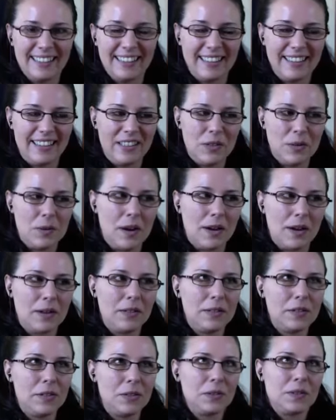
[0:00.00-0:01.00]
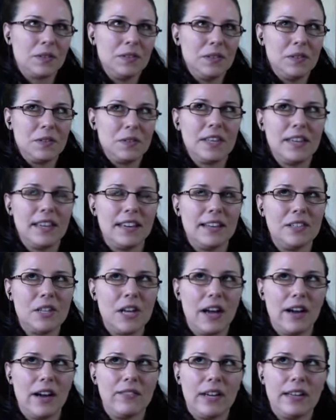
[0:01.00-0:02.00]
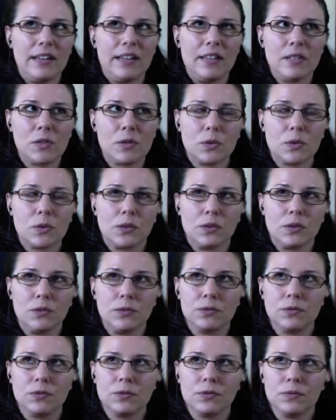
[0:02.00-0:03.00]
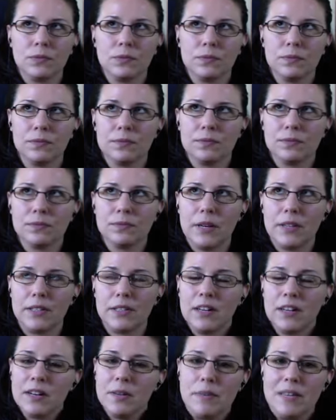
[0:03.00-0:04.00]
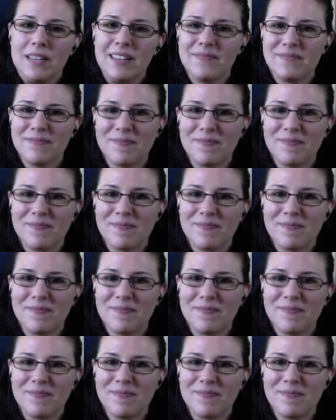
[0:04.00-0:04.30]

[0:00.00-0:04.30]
and then you can't have any sort of autonomy.